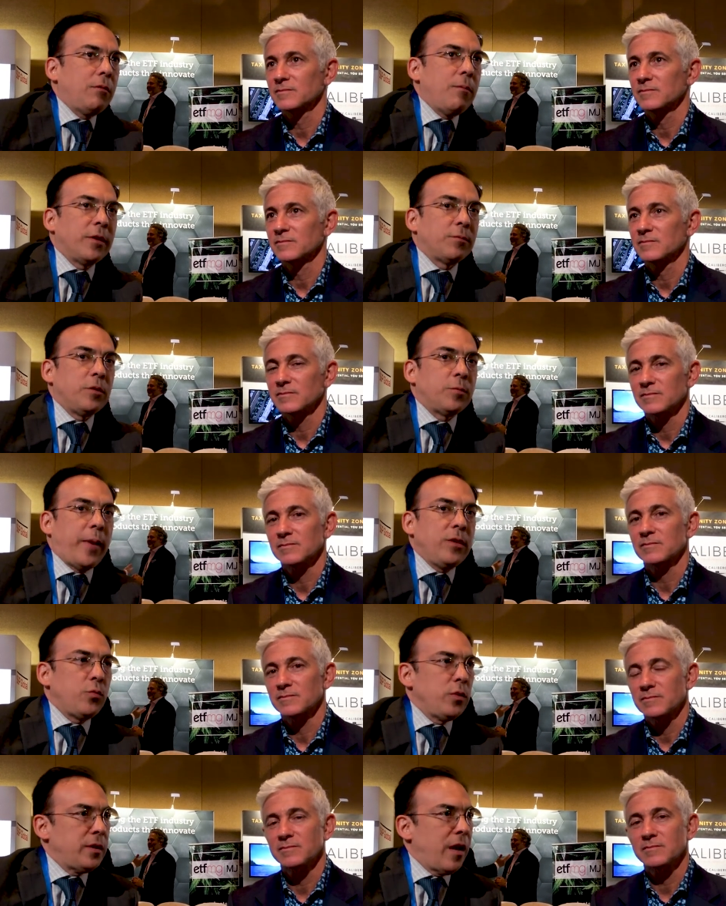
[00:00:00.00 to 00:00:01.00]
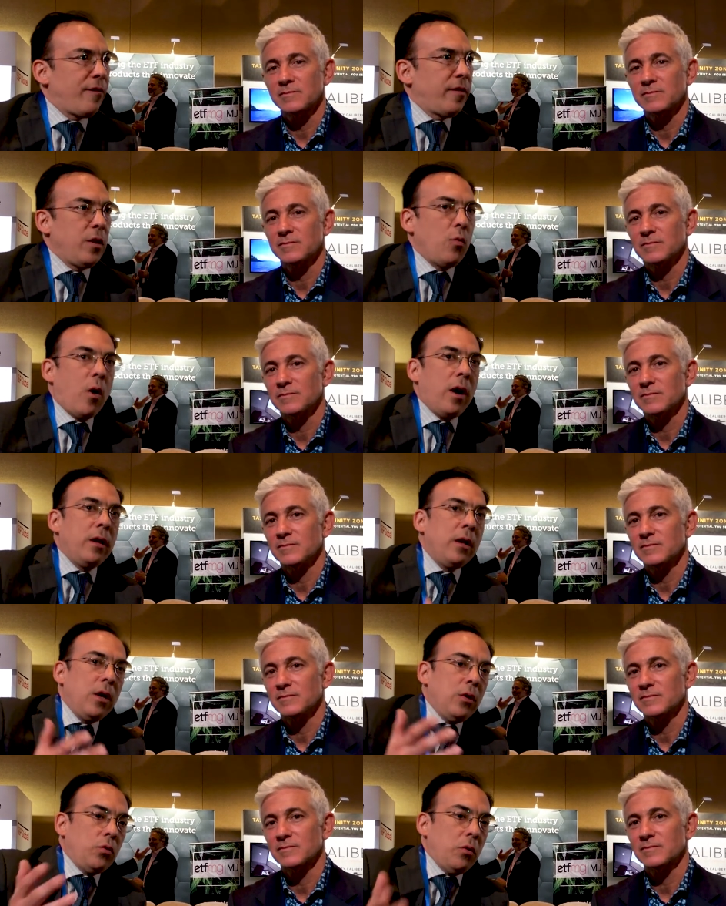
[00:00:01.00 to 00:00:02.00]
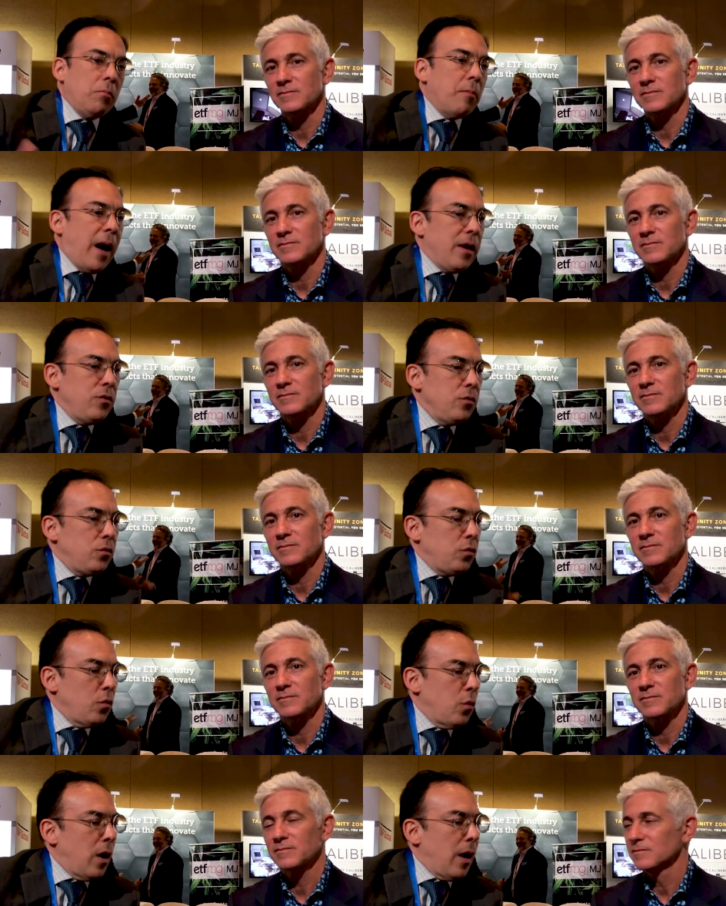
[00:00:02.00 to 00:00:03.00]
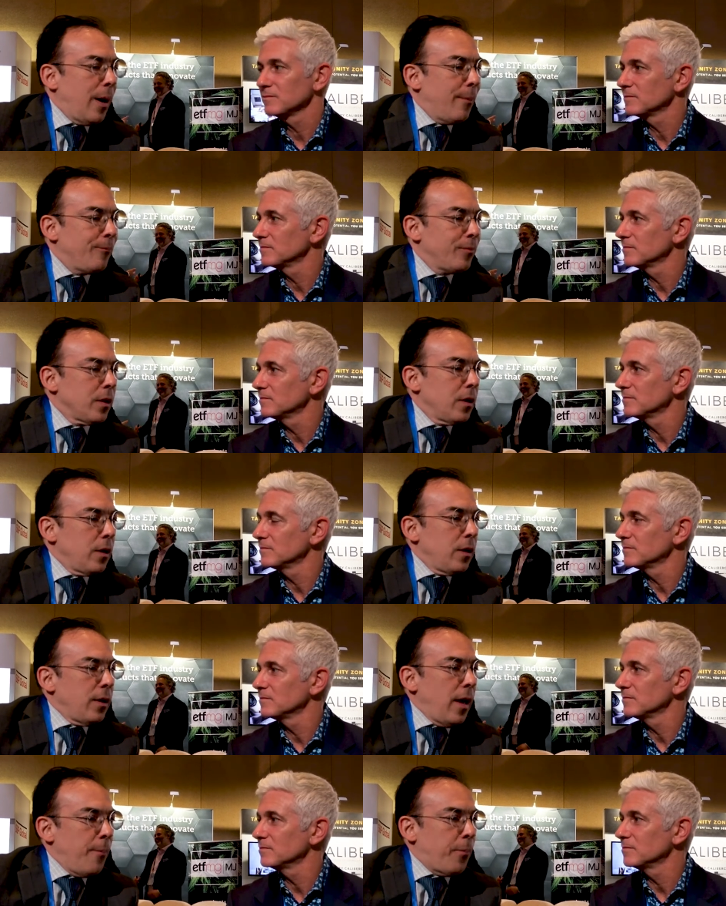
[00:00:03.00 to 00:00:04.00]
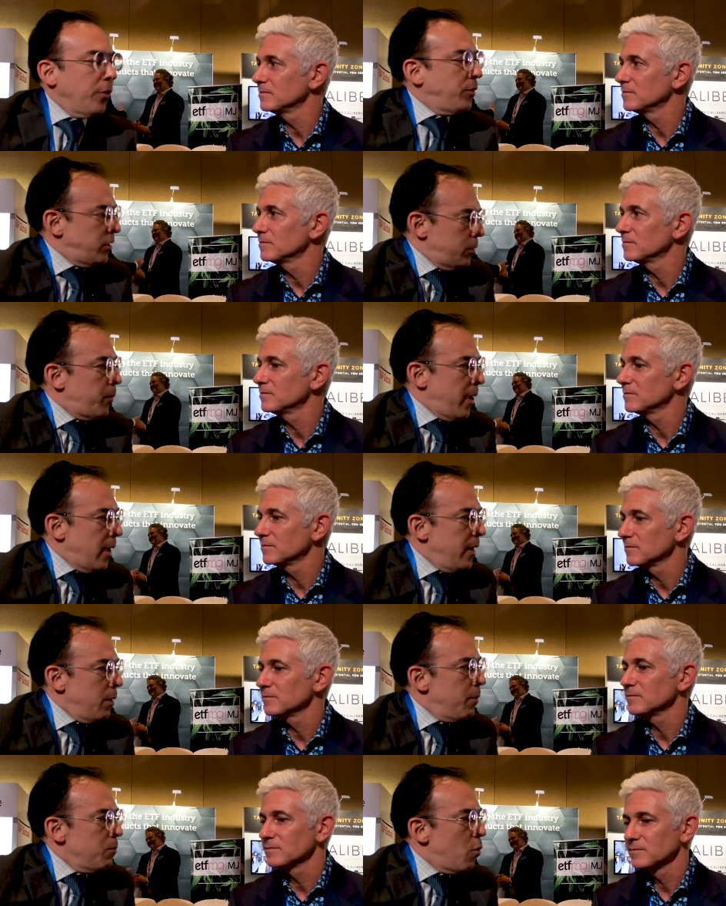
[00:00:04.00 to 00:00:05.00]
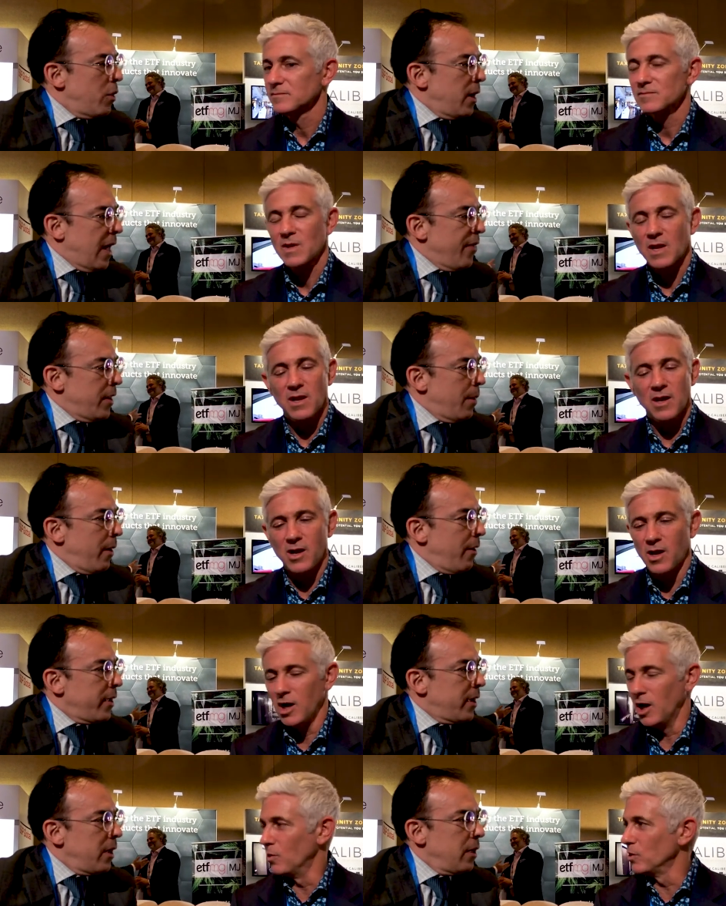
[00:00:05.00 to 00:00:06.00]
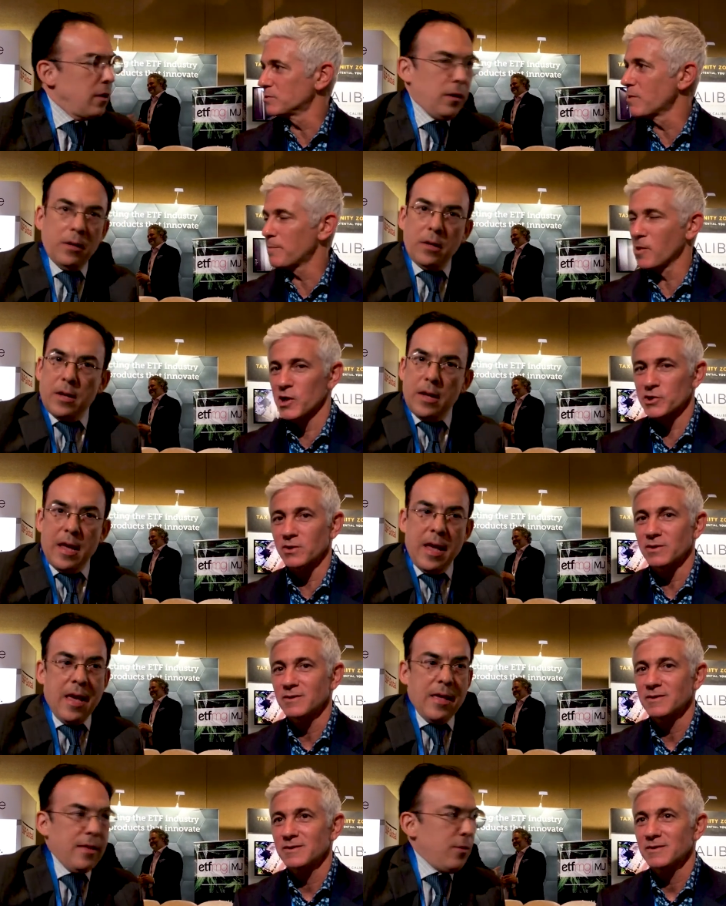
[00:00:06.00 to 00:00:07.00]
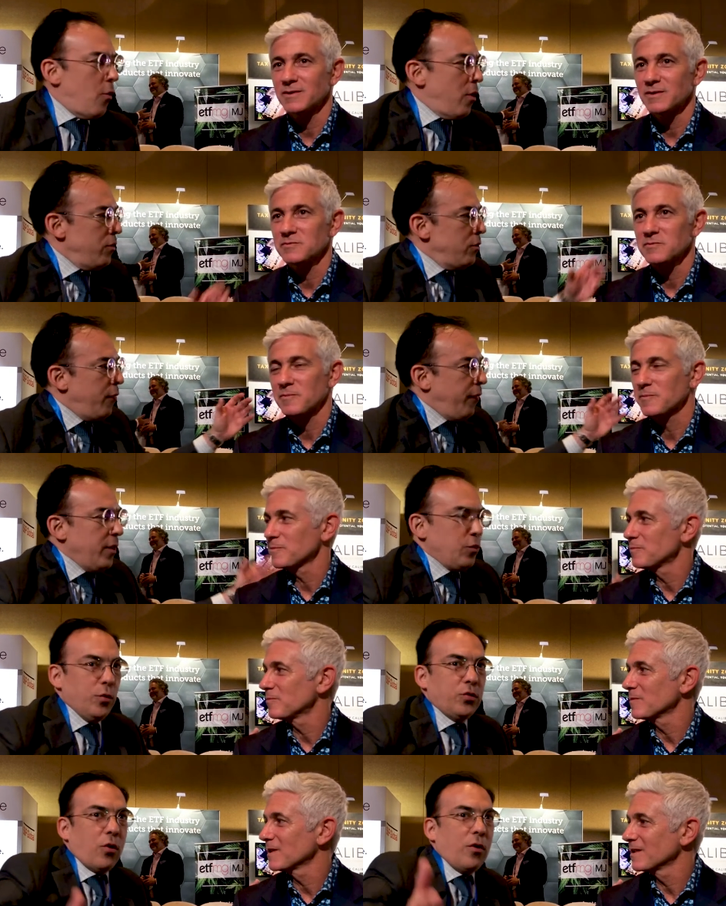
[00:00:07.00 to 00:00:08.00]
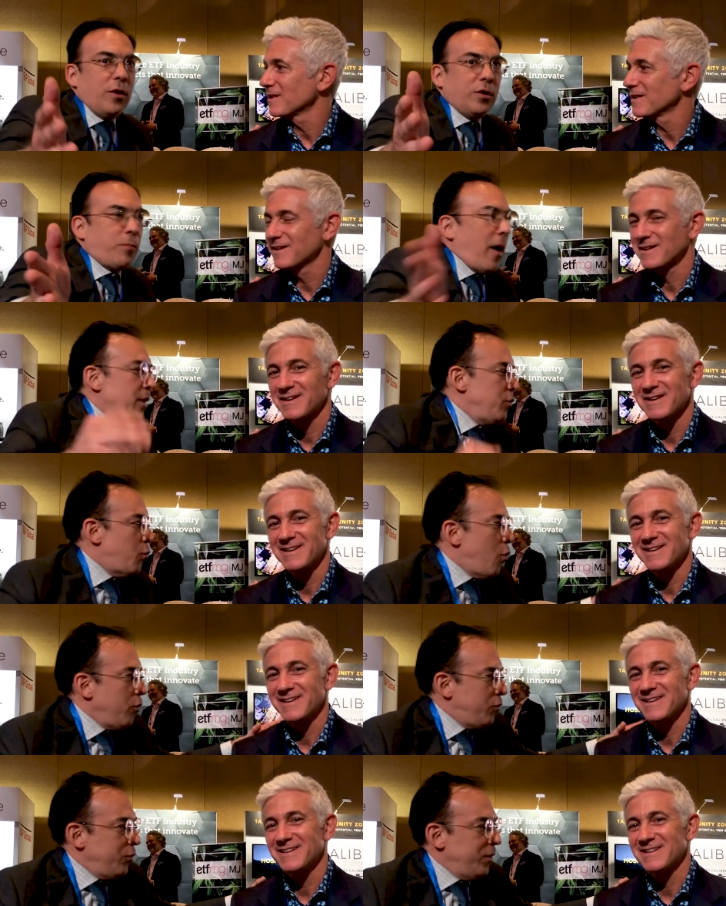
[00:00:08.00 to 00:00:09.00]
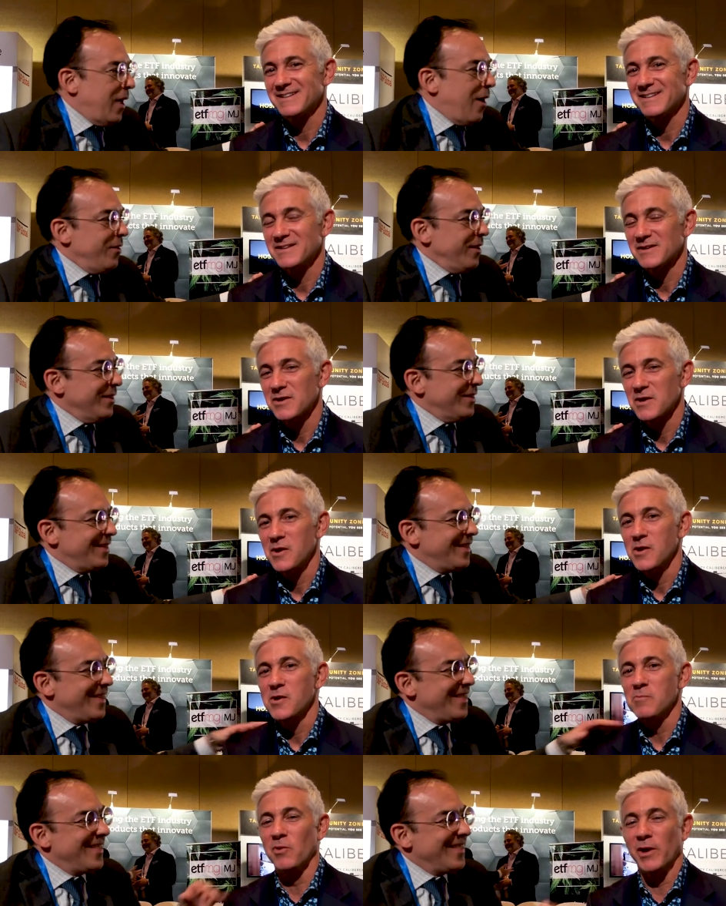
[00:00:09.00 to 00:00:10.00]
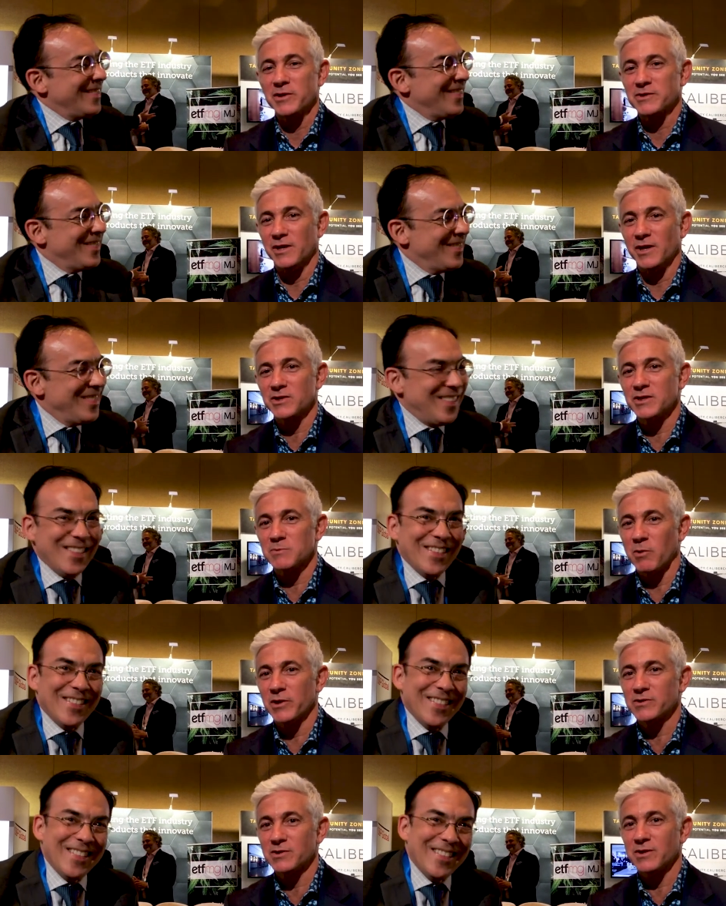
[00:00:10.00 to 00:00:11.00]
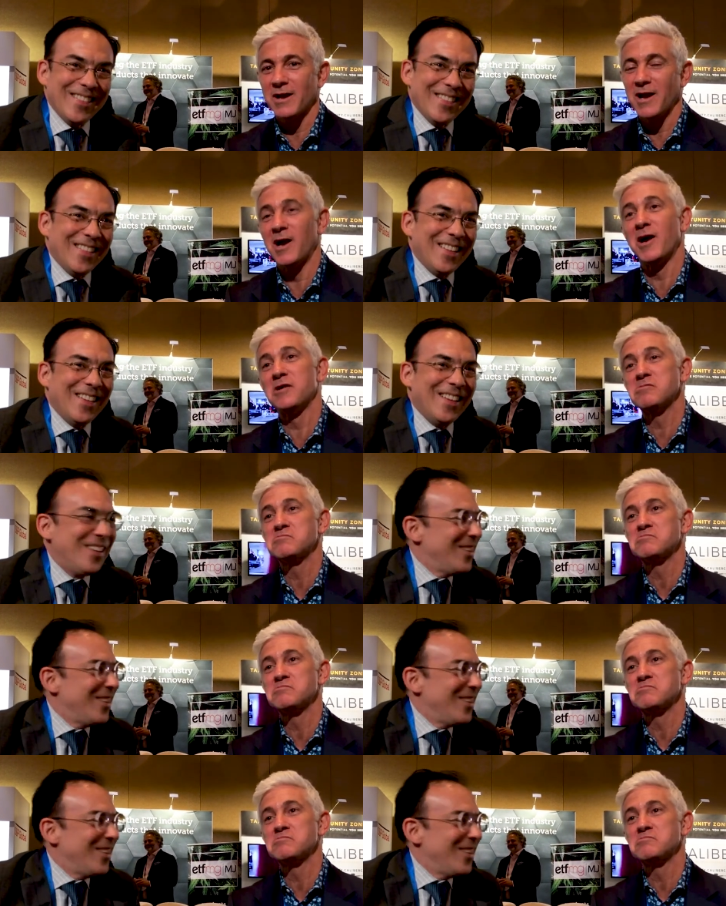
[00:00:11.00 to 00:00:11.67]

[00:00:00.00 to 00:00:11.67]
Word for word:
Speaker 1: investment space. We definitely want to invite you to uh, uh, participate a little bit more in Latin America.
Speaker 2: Always my pleasure.
Speaker 1: And why don't you finish with some Spanish words to the audience?
Speaker 2: Buenos Dias is Buenos. Uh,